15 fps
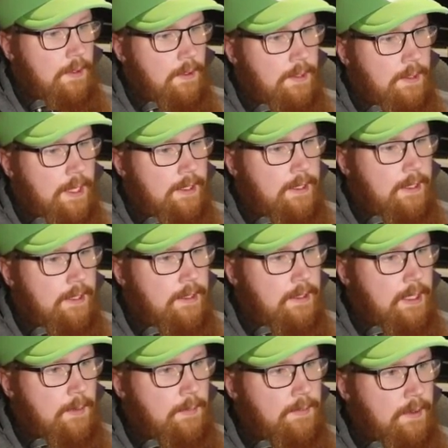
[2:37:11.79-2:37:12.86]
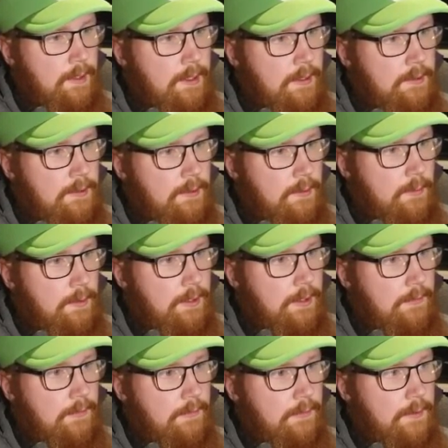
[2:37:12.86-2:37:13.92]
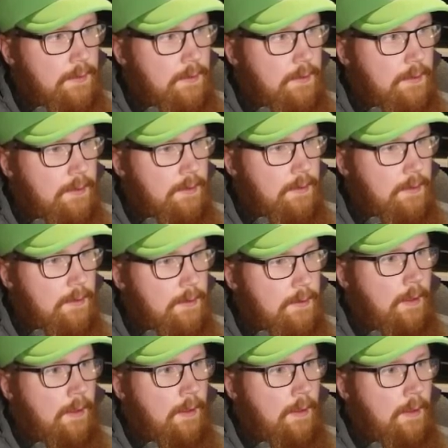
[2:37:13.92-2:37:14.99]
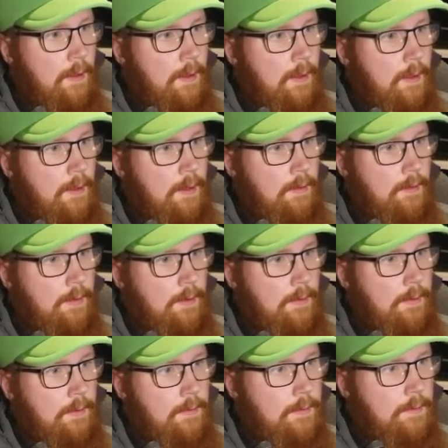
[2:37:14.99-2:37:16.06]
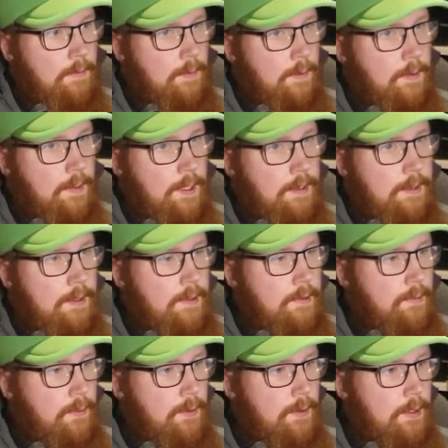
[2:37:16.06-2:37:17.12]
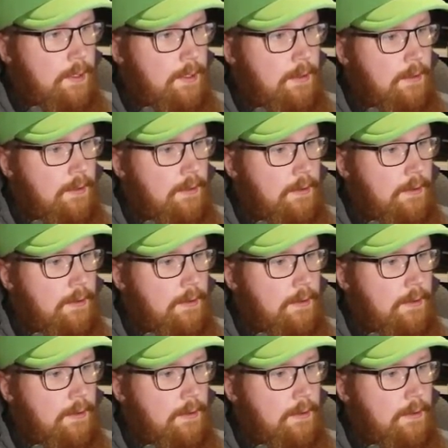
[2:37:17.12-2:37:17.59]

Oh, that guy keeps electrocuting it infinitely. There. There we go. Just wanted to get this one right here.